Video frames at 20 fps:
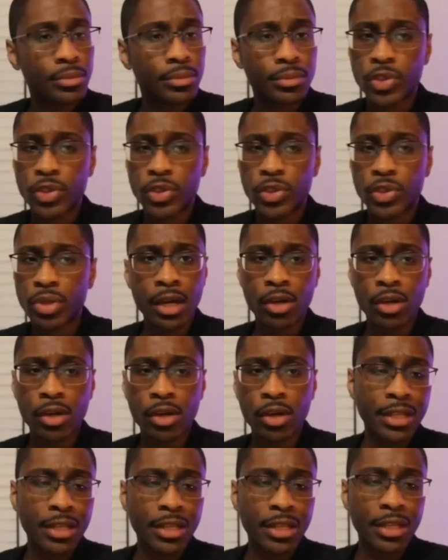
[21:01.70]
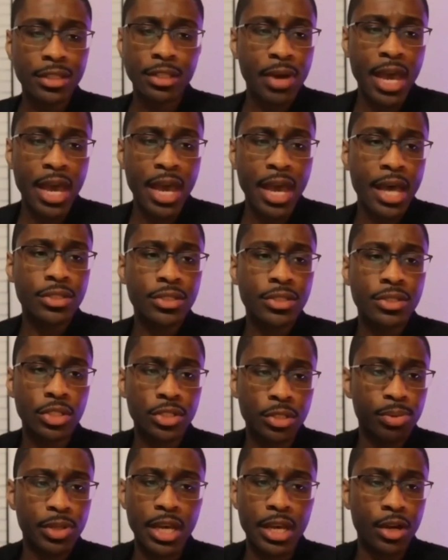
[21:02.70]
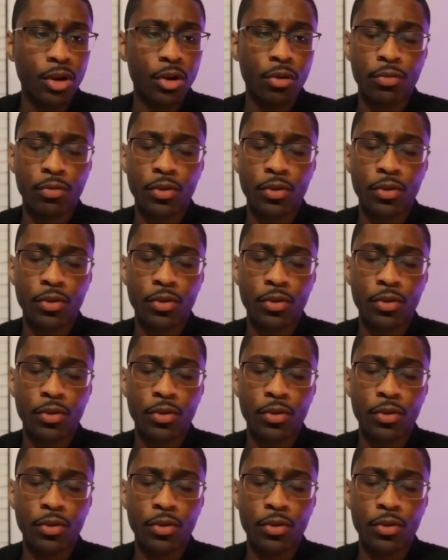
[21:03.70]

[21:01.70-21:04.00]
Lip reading: Do not go back to the past just to play it